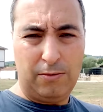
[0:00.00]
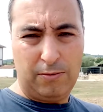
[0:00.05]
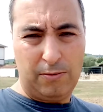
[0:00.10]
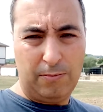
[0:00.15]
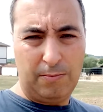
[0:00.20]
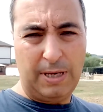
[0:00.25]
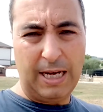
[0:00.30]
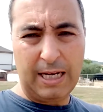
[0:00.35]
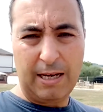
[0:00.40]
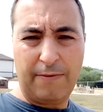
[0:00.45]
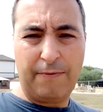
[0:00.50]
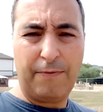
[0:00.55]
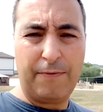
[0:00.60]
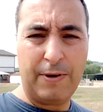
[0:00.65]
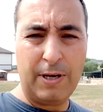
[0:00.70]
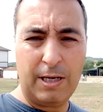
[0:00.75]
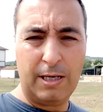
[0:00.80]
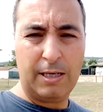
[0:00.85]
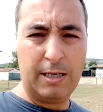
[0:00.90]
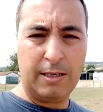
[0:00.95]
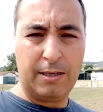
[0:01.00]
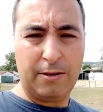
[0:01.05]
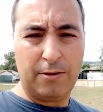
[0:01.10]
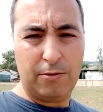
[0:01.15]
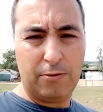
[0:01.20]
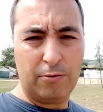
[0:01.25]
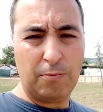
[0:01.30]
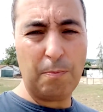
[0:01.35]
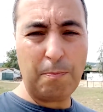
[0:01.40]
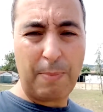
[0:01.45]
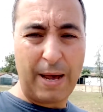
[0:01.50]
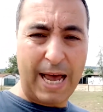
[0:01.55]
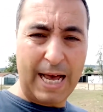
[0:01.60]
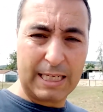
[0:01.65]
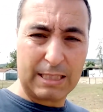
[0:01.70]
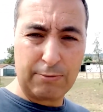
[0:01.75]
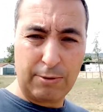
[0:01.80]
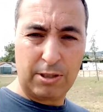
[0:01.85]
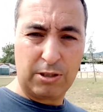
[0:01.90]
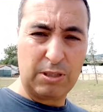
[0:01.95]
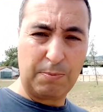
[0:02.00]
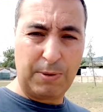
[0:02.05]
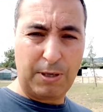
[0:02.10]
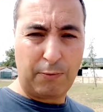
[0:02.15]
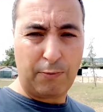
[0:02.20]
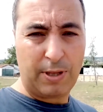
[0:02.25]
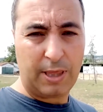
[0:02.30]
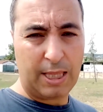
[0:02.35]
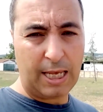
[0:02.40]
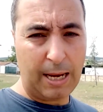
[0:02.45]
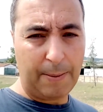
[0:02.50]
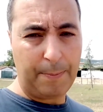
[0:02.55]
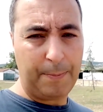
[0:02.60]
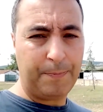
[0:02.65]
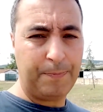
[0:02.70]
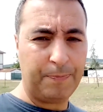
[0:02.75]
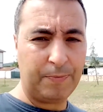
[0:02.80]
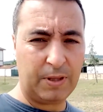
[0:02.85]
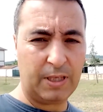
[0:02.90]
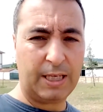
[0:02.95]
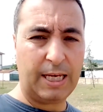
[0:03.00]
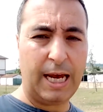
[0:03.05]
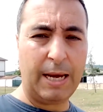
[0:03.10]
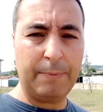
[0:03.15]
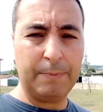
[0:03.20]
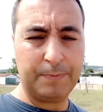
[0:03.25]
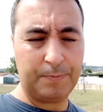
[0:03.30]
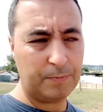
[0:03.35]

making feeling you bad when you speak with them okay